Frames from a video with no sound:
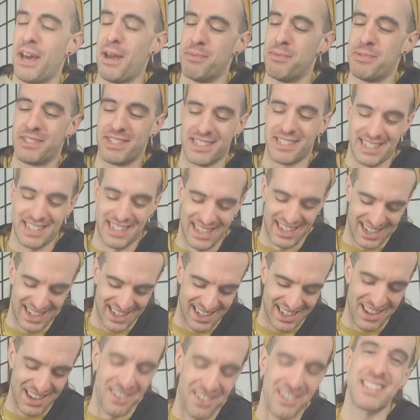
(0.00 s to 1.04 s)
I'm just
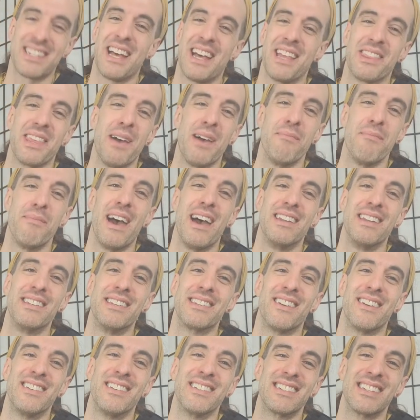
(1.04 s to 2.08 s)
kidding. No, it's not that bad.
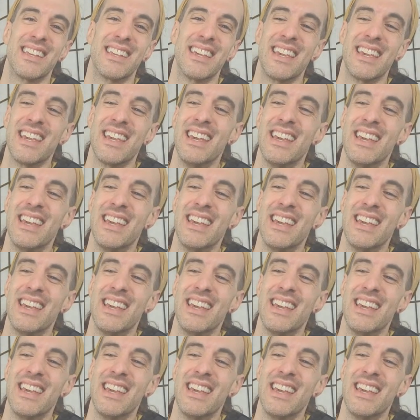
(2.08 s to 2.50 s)
Seriously.